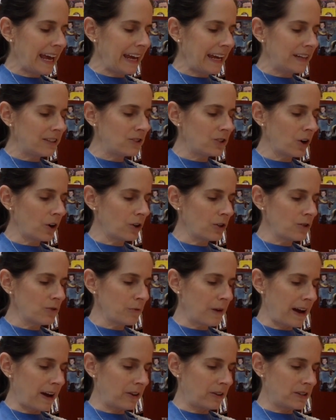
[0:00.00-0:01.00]
He turned
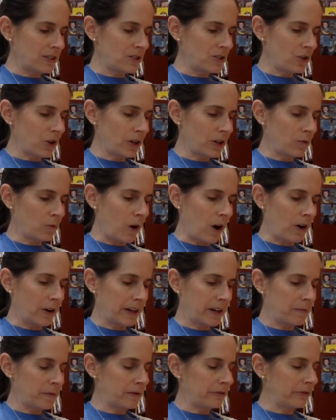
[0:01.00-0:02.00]
around and started
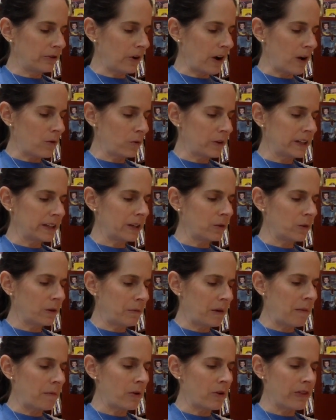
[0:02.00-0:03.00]
walking before I really
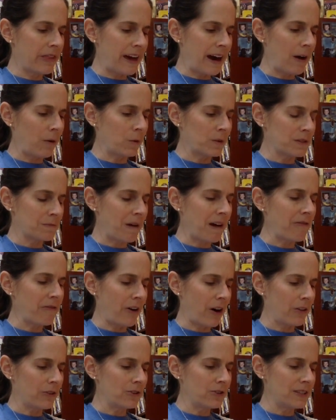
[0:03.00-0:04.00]
remembered that was my
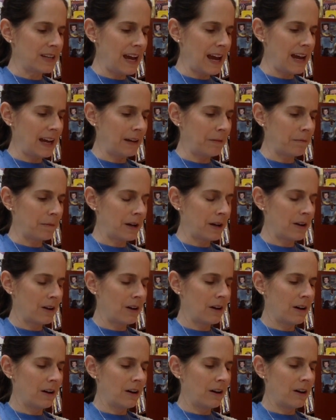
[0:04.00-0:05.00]
father's name.
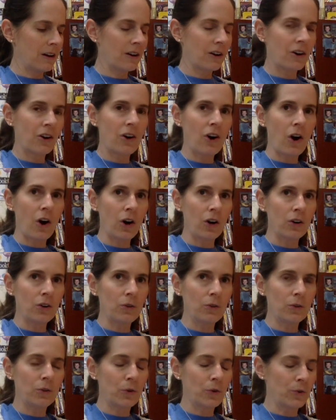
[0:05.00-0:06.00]

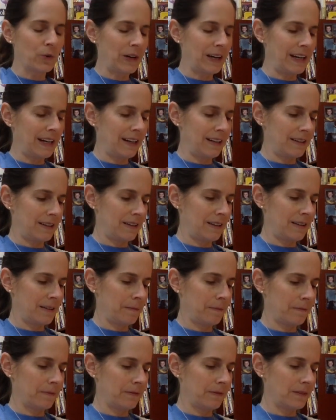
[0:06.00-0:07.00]
Carl Green.
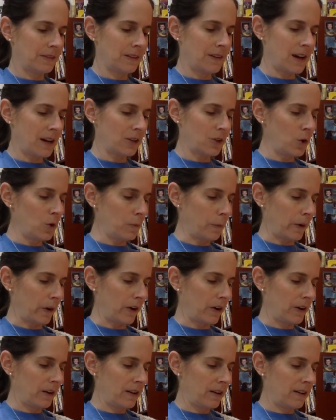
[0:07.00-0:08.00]
Not
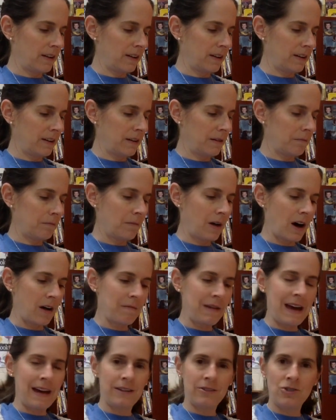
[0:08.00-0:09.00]
Cooper.
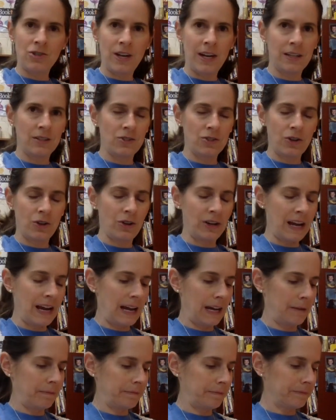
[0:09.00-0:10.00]
Mom hadn't changed her
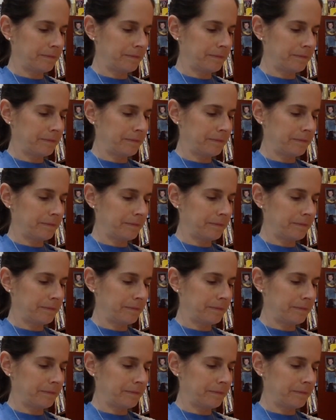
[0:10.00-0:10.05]
name.